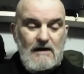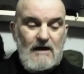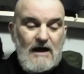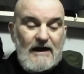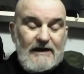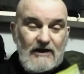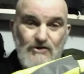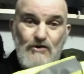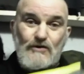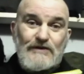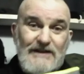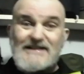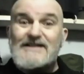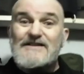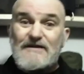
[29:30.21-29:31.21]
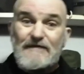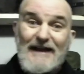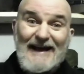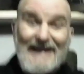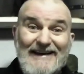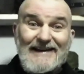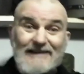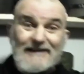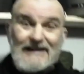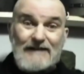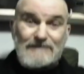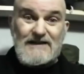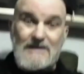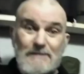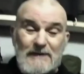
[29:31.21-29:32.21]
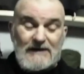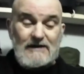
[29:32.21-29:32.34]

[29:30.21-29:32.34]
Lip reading: I can use this as a flag if need be.